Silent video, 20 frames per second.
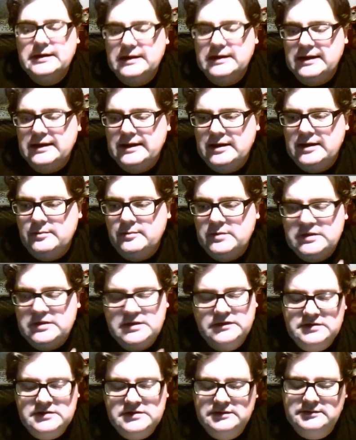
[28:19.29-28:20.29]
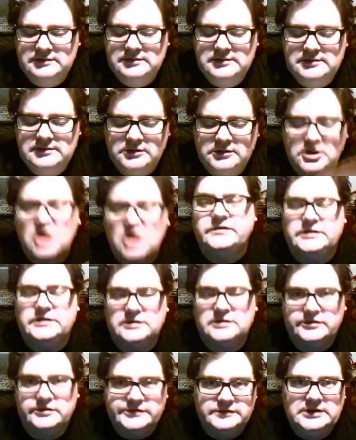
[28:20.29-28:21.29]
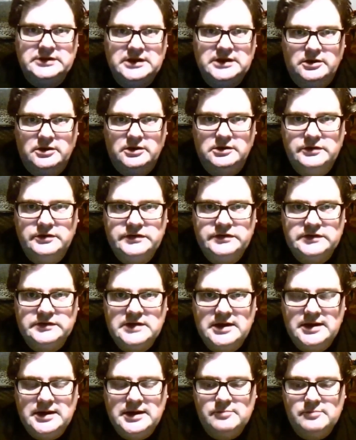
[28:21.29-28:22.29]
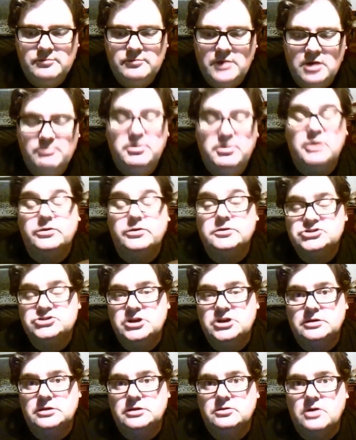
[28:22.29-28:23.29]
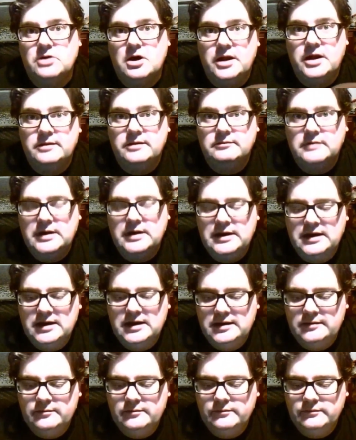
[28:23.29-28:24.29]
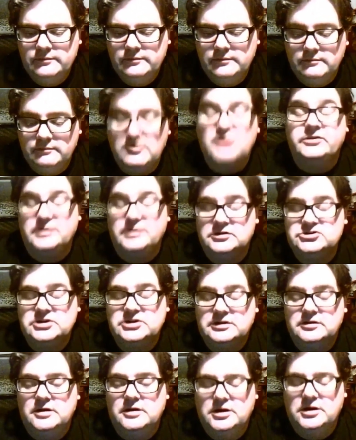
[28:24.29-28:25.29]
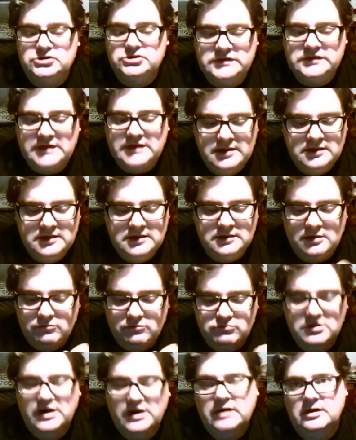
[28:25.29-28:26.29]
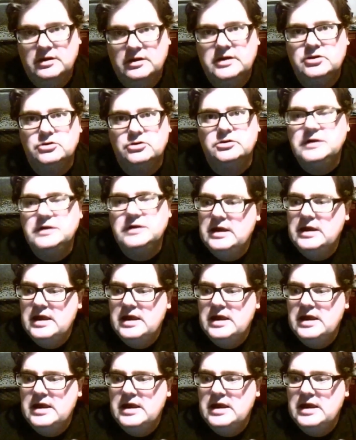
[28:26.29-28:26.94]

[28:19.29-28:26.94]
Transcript: And there's lots and lots of videos, both on Channel 9, mostly on Channel 9, I should say, that are really, really good.